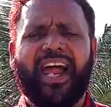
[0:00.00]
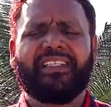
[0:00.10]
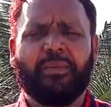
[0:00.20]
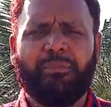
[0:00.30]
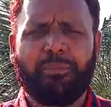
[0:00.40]

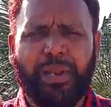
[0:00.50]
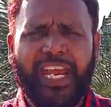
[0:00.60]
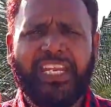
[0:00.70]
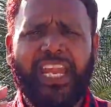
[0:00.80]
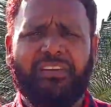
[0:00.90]
at the
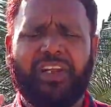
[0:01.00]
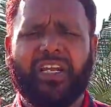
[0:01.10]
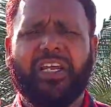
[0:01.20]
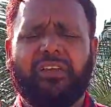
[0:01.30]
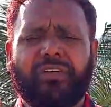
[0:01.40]
brain level,
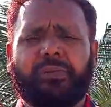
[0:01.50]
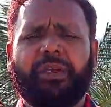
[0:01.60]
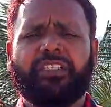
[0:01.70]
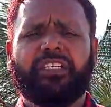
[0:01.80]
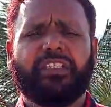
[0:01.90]
which
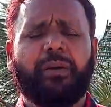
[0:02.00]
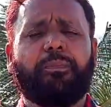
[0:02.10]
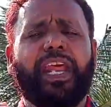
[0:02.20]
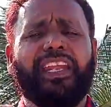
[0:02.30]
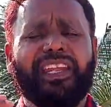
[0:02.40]
means the
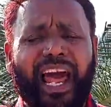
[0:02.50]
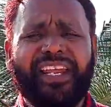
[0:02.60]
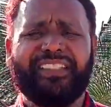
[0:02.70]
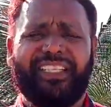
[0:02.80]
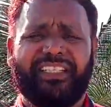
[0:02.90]
brain
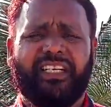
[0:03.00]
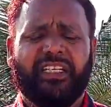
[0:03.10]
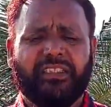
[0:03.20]
likes it,